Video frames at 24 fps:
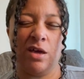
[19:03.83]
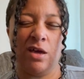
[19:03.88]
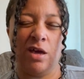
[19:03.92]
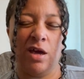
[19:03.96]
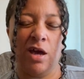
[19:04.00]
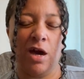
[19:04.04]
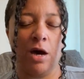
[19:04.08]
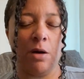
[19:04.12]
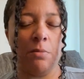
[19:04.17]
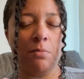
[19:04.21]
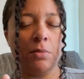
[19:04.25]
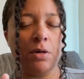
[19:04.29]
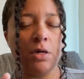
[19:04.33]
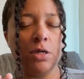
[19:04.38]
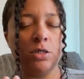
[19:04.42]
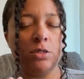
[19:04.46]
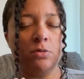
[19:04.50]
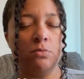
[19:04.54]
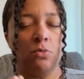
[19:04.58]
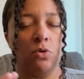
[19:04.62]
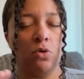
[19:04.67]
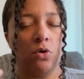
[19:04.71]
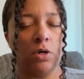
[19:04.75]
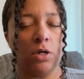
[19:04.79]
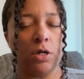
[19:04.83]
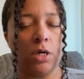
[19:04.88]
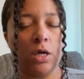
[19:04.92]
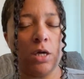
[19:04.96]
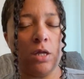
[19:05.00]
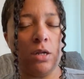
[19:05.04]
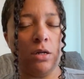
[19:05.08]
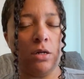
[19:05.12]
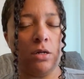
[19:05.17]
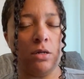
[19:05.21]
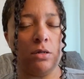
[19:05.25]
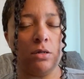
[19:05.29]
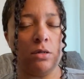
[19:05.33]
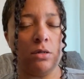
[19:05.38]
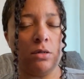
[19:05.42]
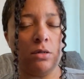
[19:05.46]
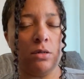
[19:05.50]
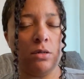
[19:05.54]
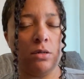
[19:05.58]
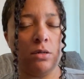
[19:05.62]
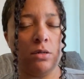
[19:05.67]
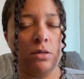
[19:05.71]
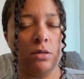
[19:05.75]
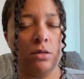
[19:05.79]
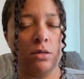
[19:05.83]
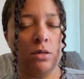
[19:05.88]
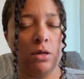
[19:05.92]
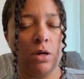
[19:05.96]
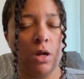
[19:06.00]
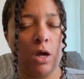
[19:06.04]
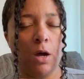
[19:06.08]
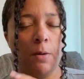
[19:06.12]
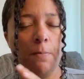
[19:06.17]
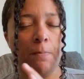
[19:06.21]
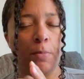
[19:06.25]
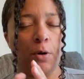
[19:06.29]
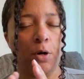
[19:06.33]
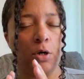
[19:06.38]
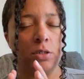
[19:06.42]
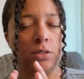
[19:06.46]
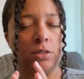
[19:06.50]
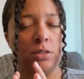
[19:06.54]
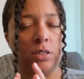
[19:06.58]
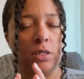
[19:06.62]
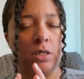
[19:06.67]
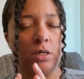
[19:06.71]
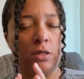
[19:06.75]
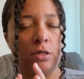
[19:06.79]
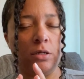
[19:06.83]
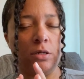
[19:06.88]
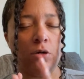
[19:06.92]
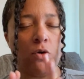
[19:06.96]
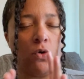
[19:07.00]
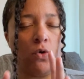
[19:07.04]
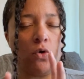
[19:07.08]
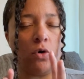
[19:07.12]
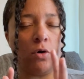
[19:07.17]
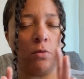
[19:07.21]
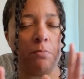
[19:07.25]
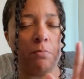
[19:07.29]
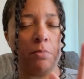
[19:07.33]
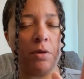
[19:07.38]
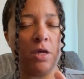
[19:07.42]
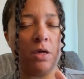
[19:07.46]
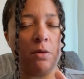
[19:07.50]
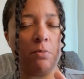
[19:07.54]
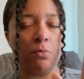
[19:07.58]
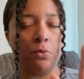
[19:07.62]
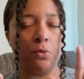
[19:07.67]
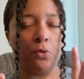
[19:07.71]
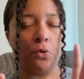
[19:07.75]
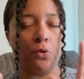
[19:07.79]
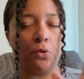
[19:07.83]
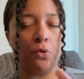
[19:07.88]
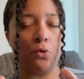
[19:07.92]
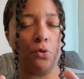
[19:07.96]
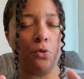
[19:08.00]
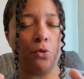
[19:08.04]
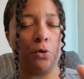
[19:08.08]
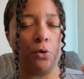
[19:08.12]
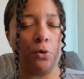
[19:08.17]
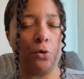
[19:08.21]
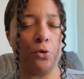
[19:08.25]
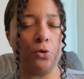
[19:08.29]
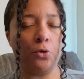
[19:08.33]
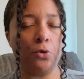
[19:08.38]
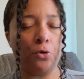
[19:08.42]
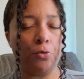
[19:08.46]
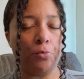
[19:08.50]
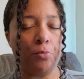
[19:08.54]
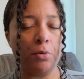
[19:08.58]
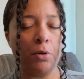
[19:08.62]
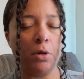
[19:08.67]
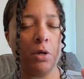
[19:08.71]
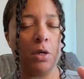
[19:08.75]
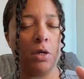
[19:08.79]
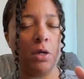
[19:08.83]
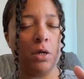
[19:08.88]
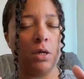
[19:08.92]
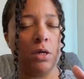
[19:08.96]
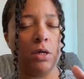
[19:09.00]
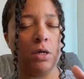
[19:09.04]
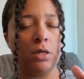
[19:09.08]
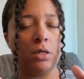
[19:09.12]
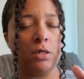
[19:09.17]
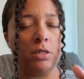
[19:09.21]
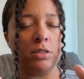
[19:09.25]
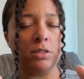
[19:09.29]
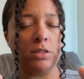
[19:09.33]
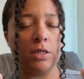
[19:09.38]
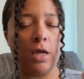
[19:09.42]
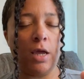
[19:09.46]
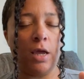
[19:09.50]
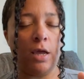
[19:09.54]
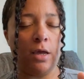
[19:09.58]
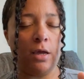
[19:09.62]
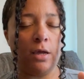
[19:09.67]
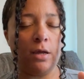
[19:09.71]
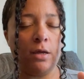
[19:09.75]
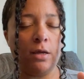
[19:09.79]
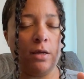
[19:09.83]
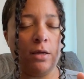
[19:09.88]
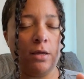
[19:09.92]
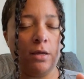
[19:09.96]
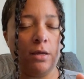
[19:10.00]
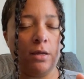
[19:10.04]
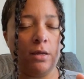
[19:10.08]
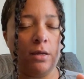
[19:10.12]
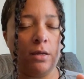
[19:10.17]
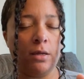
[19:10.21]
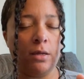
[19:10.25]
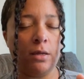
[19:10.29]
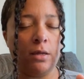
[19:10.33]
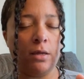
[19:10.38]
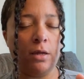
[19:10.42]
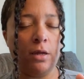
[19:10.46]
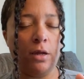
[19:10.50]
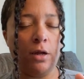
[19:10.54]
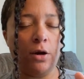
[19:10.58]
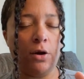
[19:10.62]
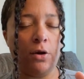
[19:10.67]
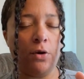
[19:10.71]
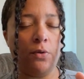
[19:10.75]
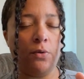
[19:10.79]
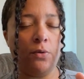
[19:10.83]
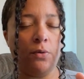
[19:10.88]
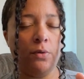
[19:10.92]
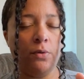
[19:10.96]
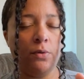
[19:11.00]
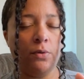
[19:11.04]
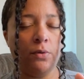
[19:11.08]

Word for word: how much more can a person or people or group take, you know?